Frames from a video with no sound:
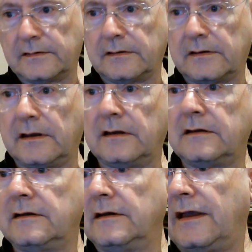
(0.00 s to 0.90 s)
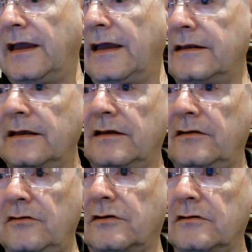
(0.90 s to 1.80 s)
Okay. And
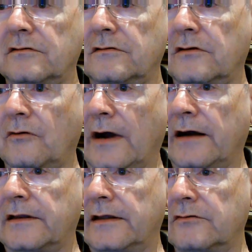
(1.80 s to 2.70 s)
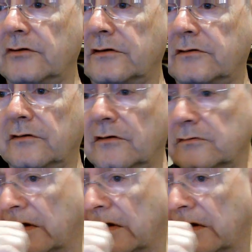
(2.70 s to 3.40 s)
you can go out and look at those.